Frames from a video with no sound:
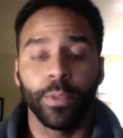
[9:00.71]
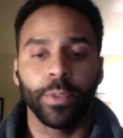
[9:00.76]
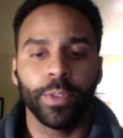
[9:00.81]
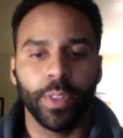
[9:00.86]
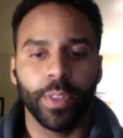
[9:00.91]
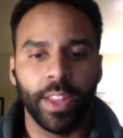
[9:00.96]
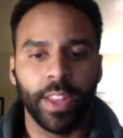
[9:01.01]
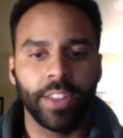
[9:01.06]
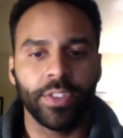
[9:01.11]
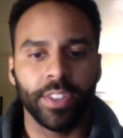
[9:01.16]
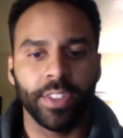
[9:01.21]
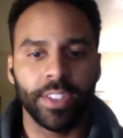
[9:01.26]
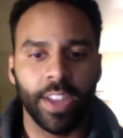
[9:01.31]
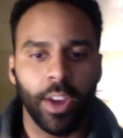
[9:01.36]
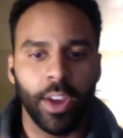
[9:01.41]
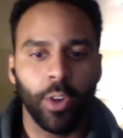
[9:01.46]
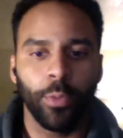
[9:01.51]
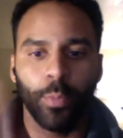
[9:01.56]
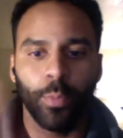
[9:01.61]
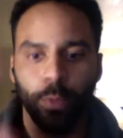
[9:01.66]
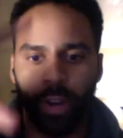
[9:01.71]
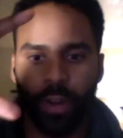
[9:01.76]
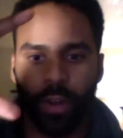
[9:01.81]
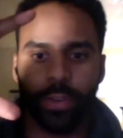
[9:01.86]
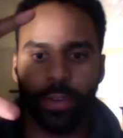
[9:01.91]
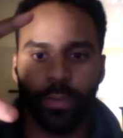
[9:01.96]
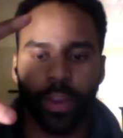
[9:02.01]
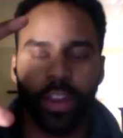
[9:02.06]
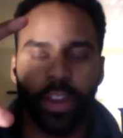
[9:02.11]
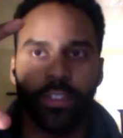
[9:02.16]
So that just helped when I
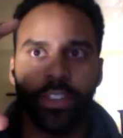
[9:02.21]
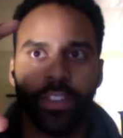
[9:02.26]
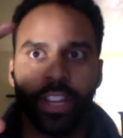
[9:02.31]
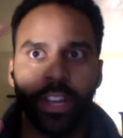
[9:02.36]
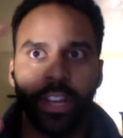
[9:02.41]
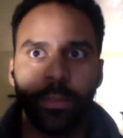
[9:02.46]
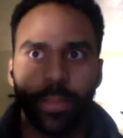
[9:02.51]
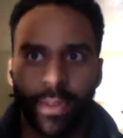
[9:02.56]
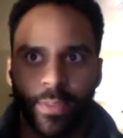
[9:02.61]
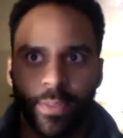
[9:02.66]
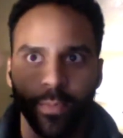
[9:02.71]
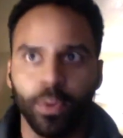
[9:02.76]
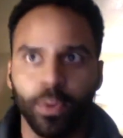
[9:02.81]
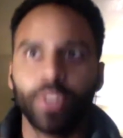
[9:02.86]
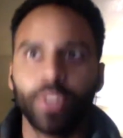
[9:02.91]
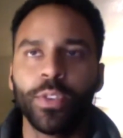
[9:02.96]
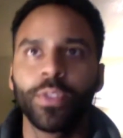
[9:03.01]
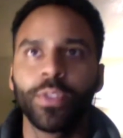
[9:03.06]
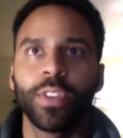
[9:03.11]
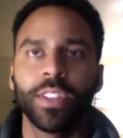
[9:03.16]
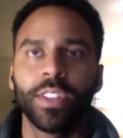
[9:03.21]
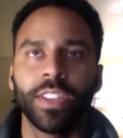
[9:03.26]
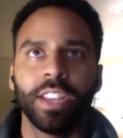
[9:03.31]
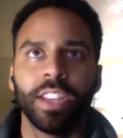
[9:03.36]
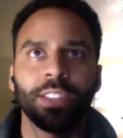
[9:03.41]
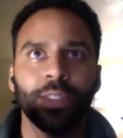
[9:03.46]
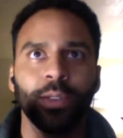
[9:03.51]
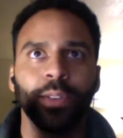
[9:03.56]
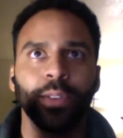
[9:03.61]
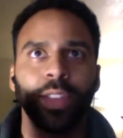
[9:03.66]
was arranging it. But what you had just
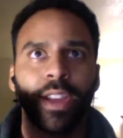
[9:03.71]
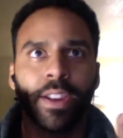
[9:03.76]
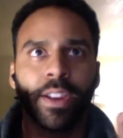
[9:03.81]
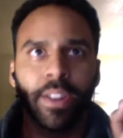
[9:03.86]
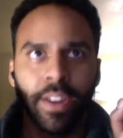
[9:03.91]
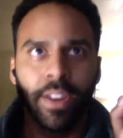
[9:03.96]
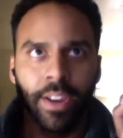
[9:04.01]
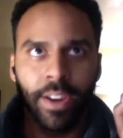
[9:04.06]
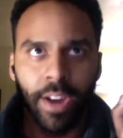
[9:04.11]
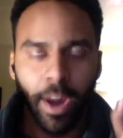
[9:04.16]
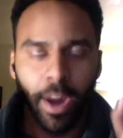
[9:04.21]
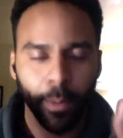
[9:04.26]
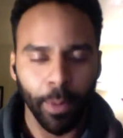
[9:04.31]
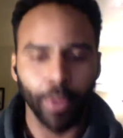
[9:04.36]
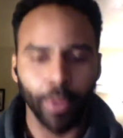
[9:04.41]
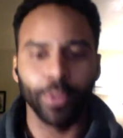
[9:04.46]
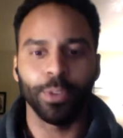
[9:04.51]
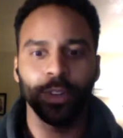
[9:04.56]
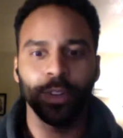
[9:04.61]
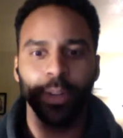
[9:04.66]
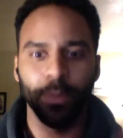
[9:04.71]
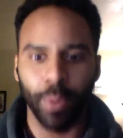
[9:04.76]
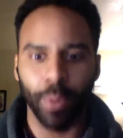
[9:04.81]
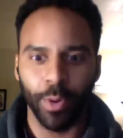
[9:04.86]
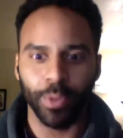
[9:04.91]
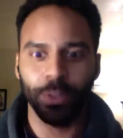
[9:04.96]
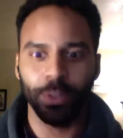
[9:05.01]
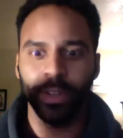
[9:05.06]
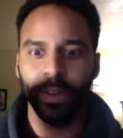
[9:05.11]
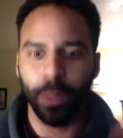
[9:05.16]
said too, like emotion,
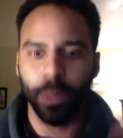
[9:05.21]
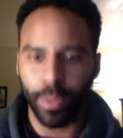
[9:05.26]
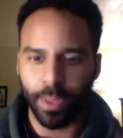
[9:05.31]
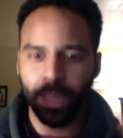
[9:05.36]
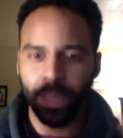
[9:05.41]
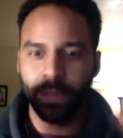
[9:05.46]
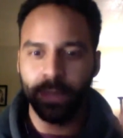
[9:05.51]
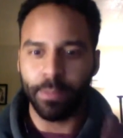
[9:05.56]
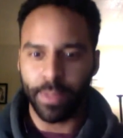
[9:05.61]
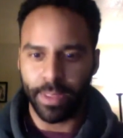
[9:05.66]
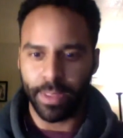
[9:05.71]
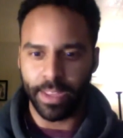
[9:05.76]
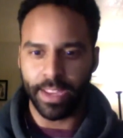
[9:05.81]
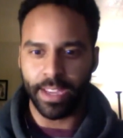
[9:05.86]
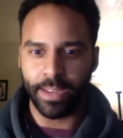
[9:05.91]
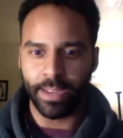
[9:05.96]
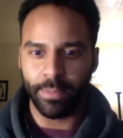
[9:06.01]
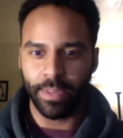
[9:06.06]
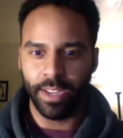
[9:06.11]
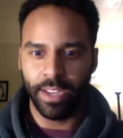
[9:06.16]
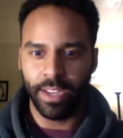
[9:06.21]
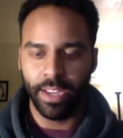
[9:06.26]
theme.